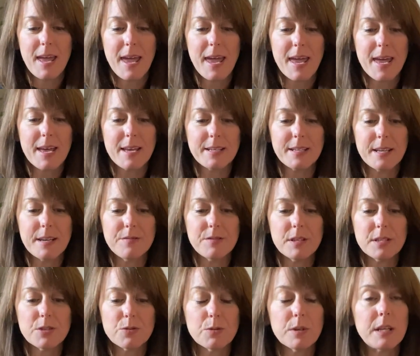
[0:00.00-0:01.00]
And if
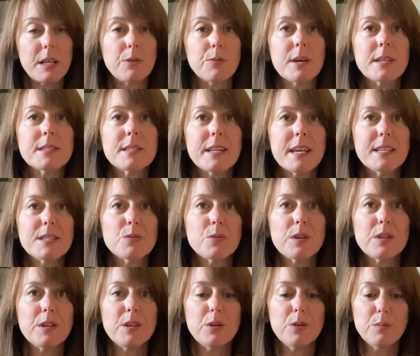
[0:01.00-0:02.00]
this reading resonates
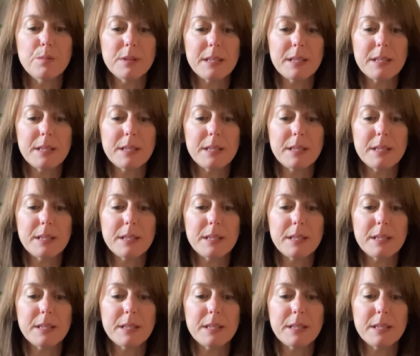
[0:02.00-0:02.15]
with you,